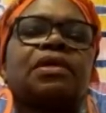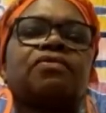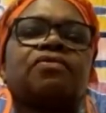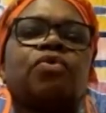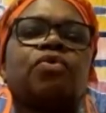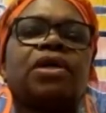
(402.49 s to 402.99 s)
have
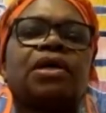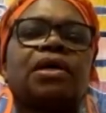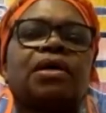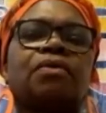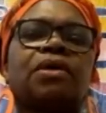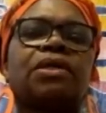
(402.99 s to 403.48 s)
1
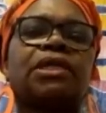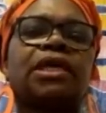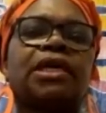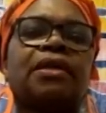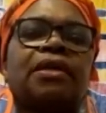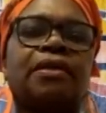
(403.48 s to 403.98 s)
hour
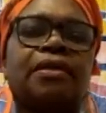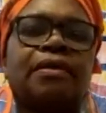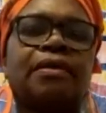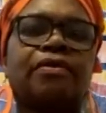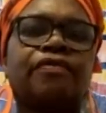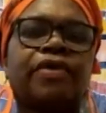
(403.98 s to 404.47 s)
daily
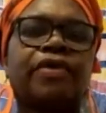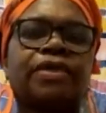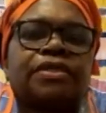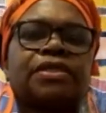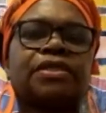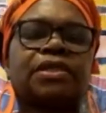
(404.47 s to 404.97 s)
of
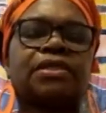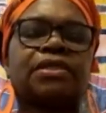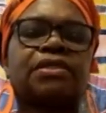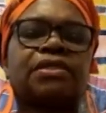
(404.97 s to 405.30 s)
exercise.